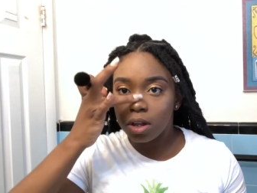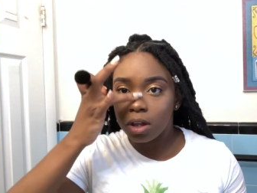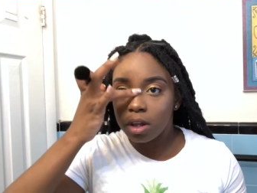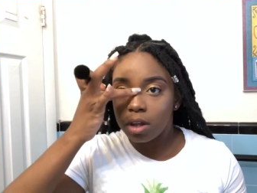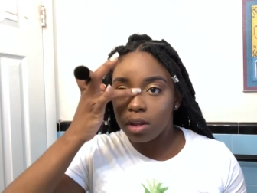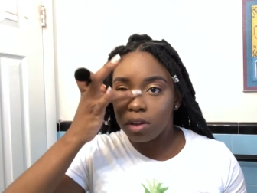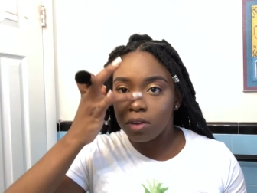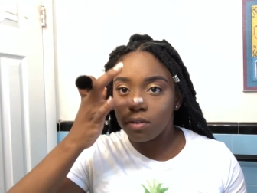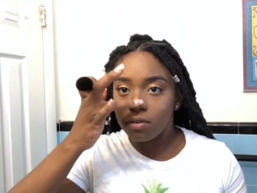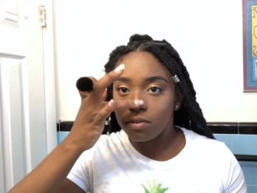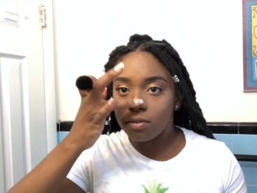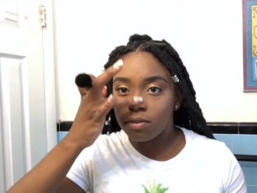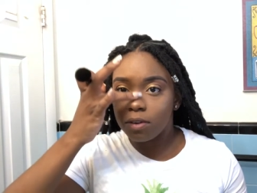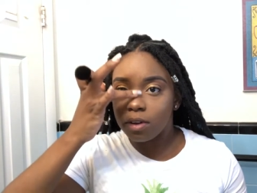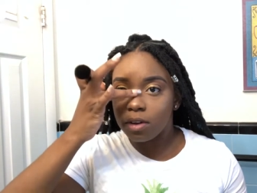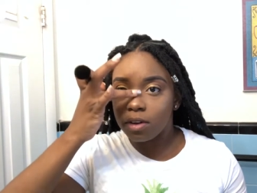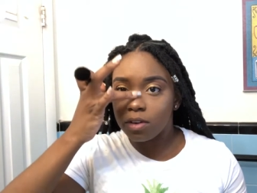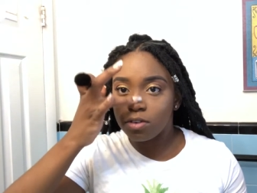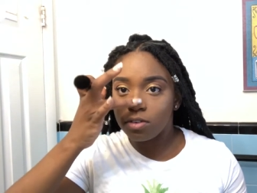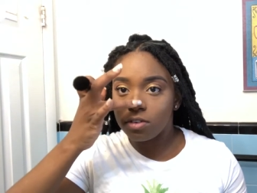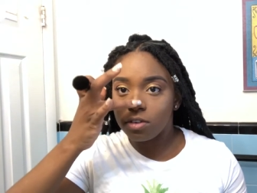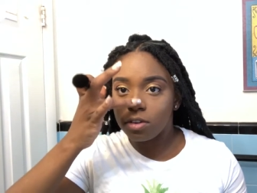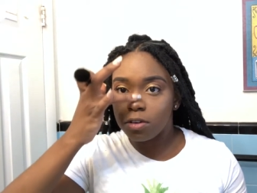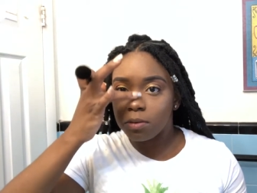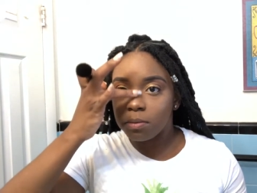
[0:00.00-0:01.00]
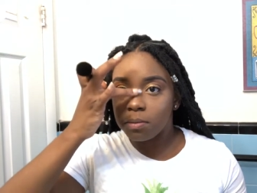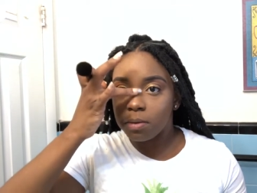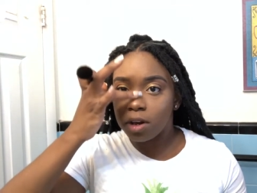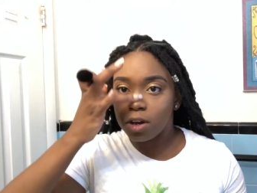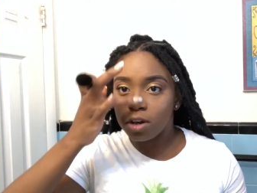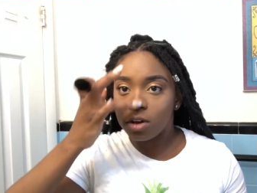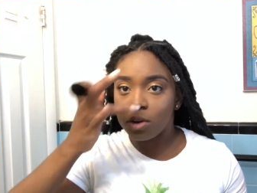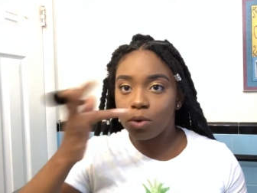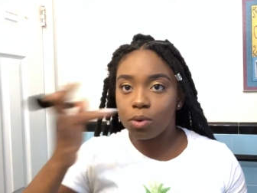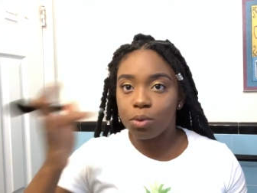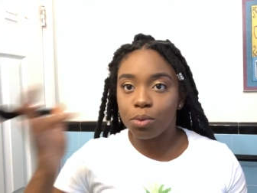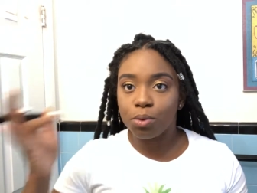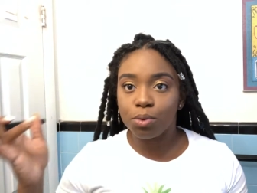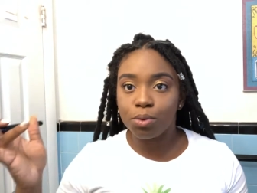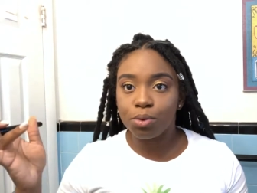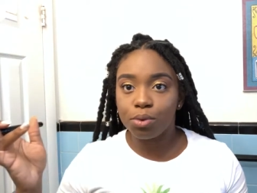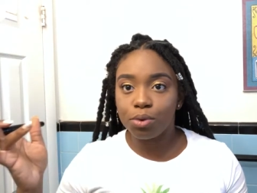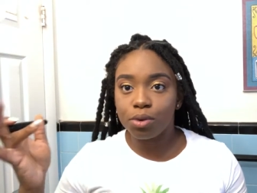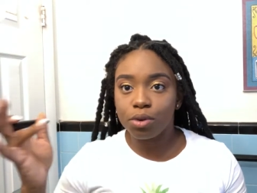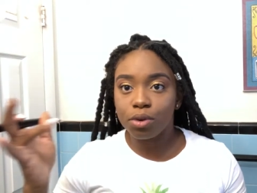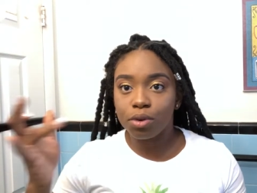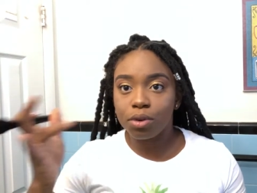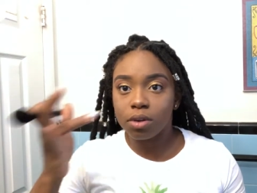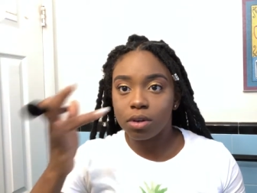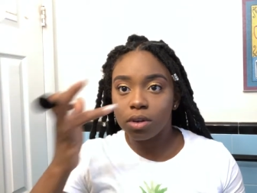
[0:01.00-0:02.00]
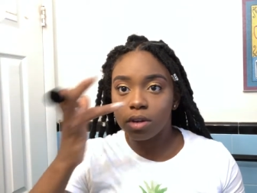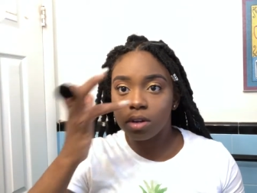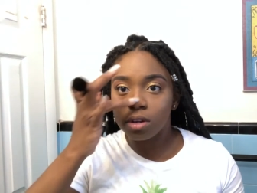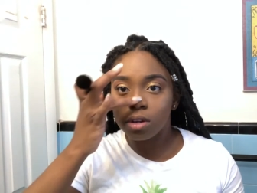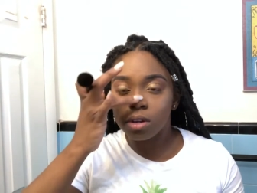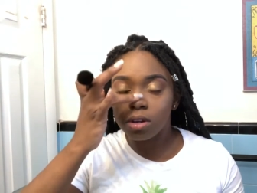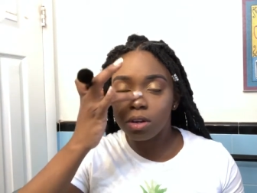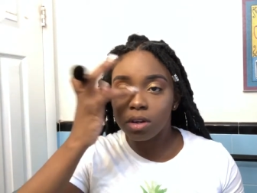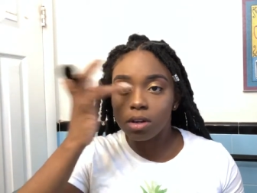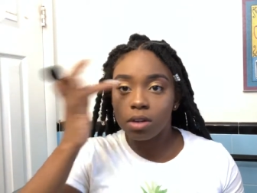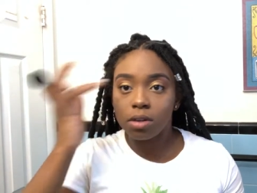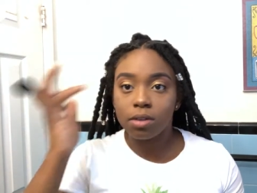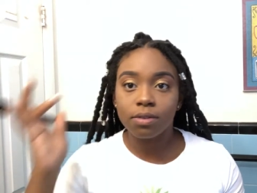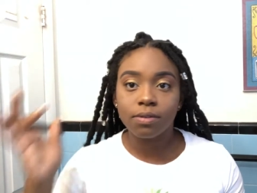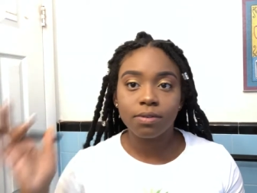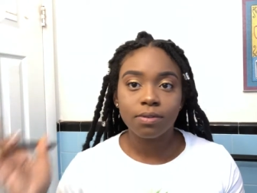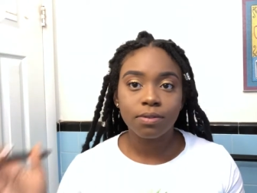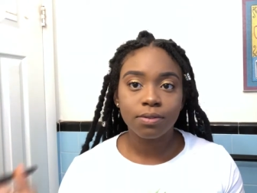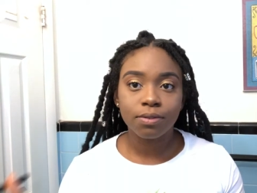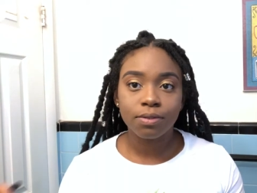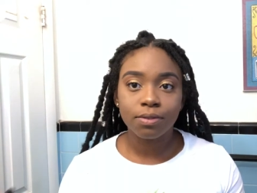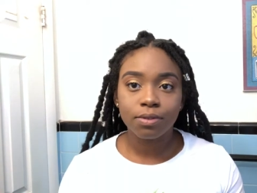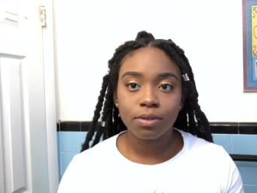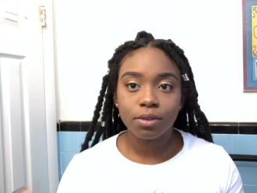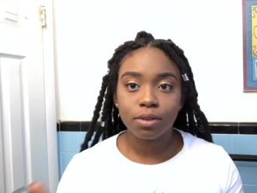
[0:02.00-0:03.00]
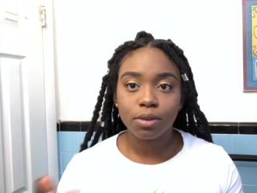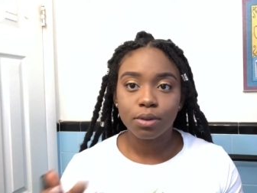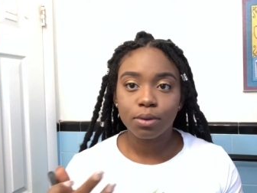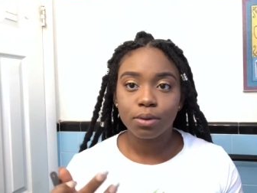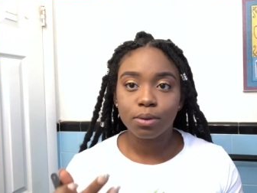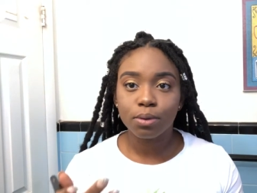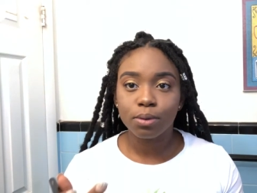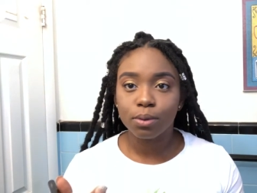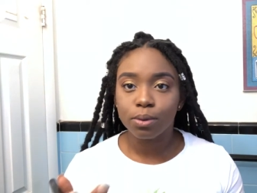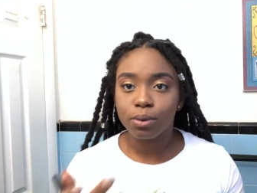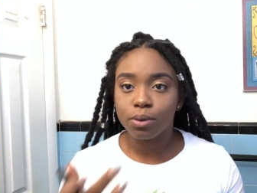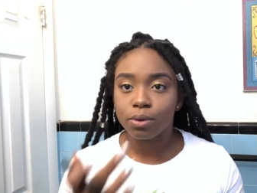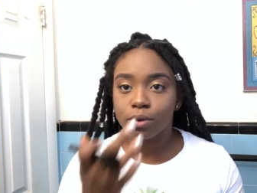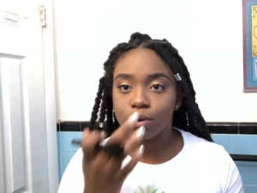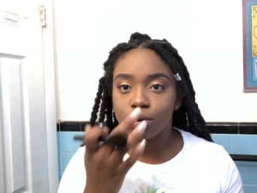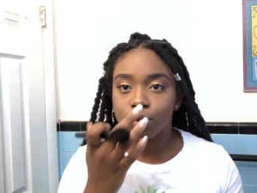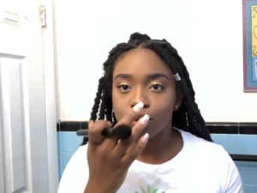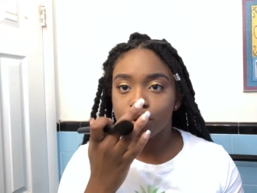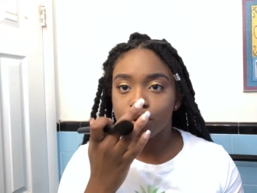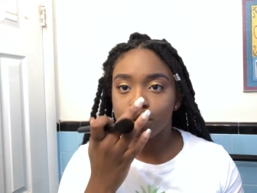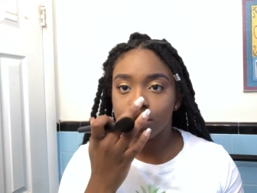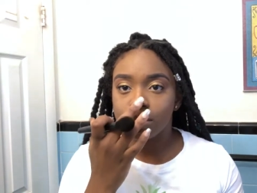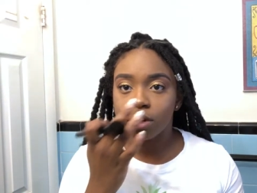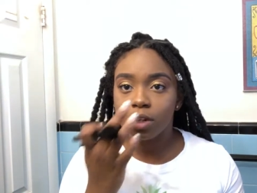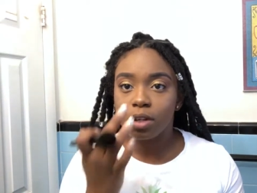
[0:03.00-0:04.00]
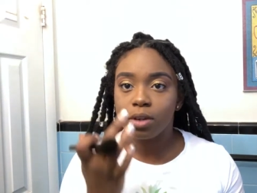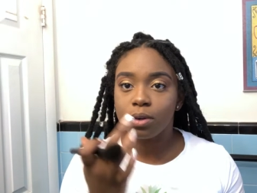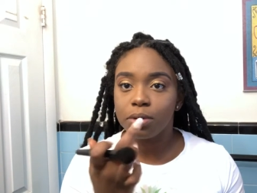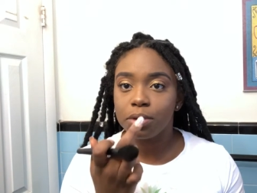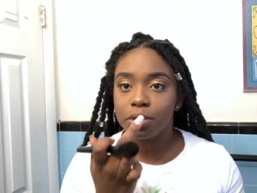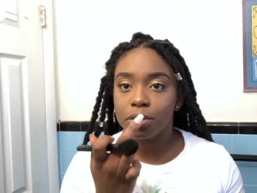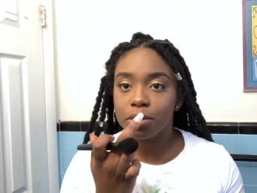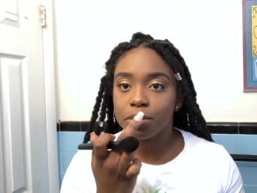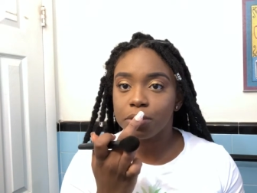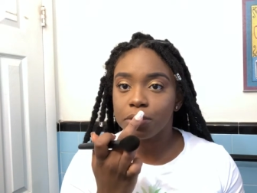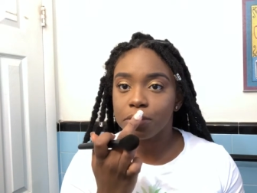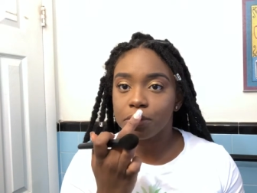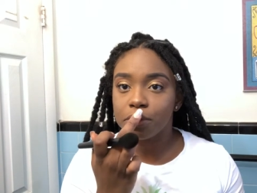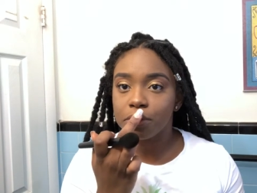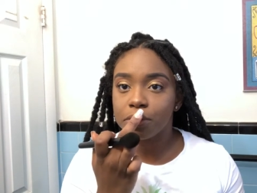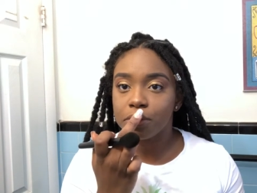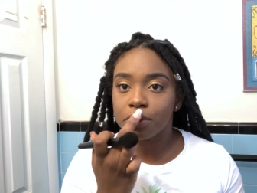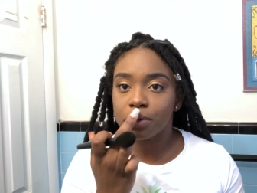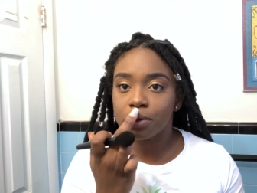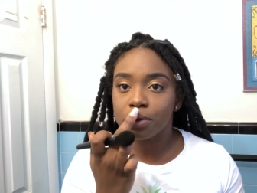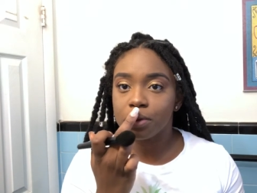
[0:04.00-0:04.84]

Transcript: cute finish to my nose. Ooh, cuters.